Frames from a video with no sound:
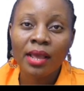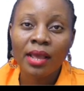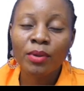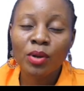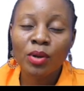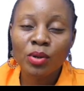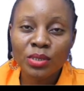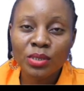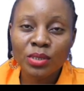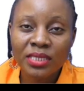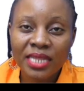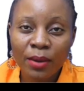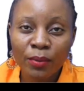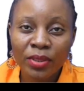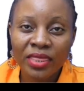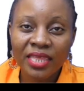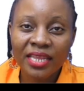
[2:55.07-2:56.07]
because they
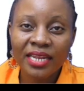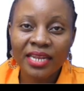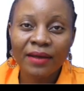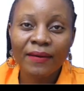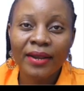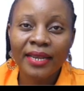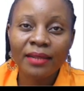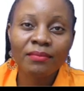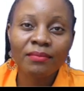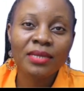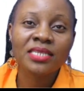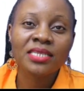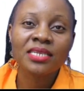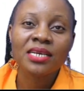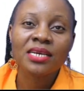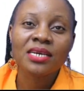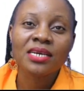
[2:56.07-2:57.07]
are within our limits.